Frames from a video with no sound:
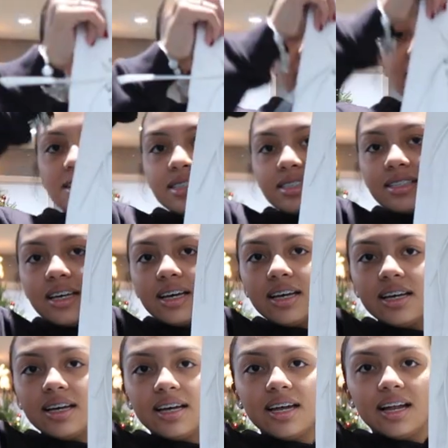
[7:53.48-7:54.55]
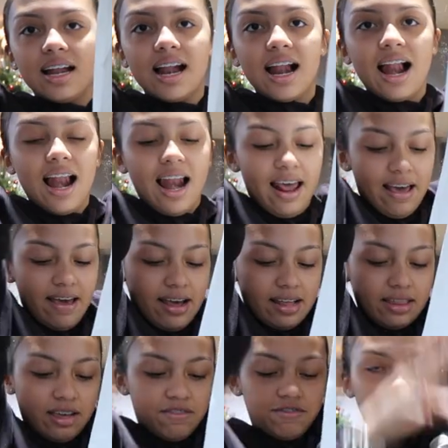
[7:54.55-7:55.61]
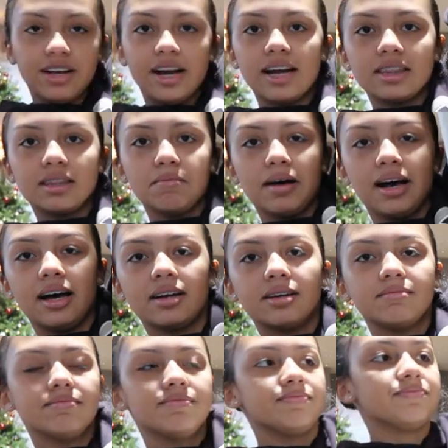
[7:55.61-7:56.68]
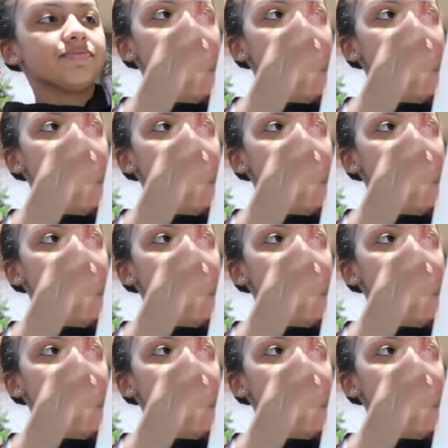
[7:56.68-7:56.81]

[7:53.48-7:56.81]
this and they flare at the bottom.